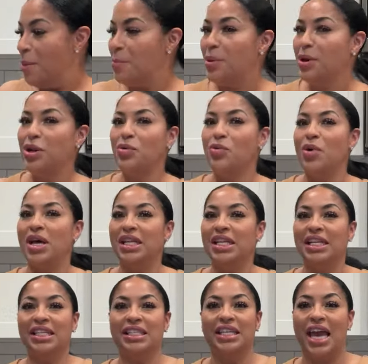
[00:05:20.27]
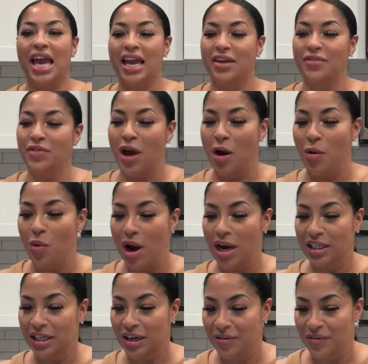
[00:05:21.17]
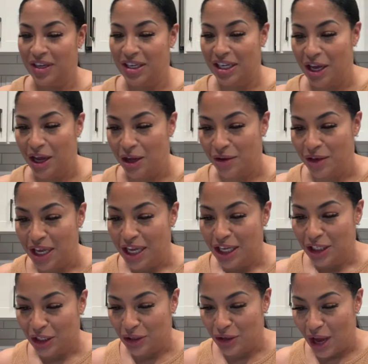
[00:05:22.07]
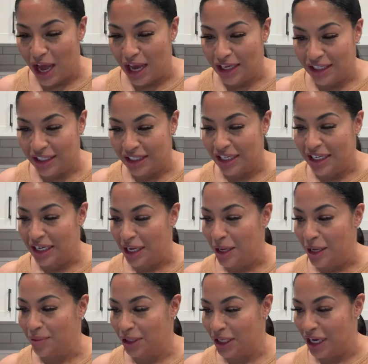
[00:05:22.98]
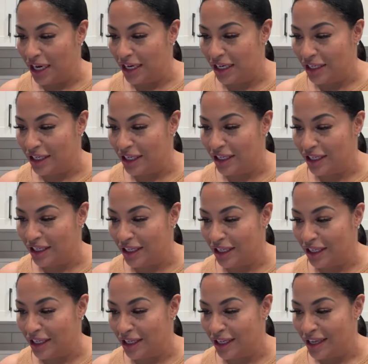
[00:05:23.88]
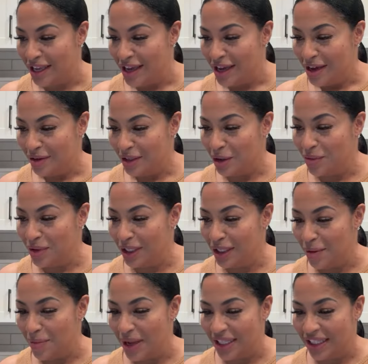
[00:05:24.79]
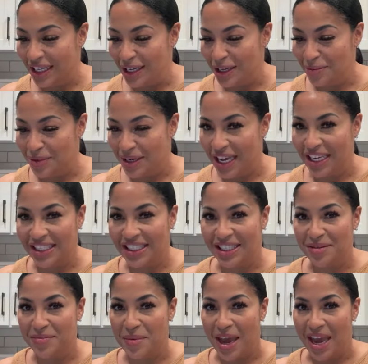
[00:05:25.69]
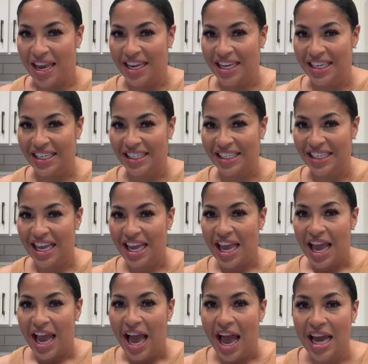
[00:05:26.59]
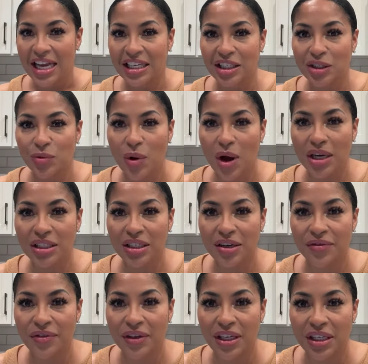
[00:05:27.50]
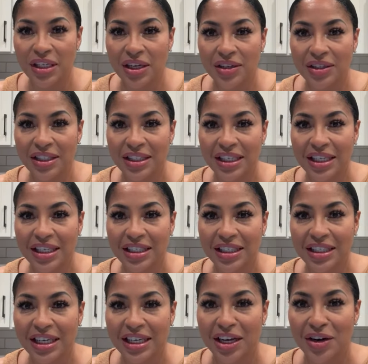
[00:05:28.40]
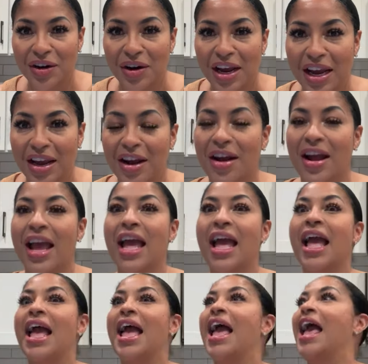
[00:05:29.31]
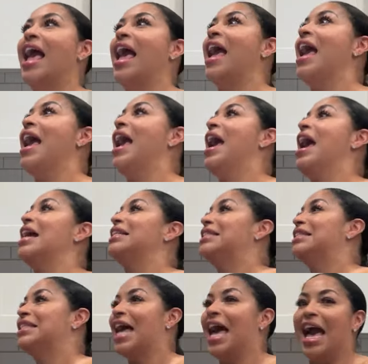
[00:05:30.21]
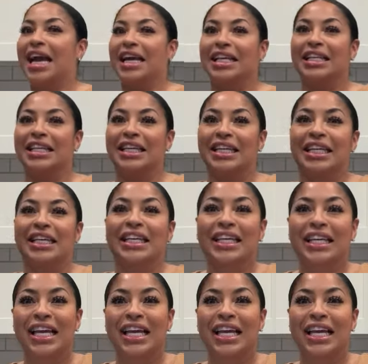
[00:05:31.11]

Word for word: Put a one in the chat if y'all watch her video so y'all can see the upchain, the uh, so we can talk about the updates she made. I just watched her video, sis, cut her hair. Exactly.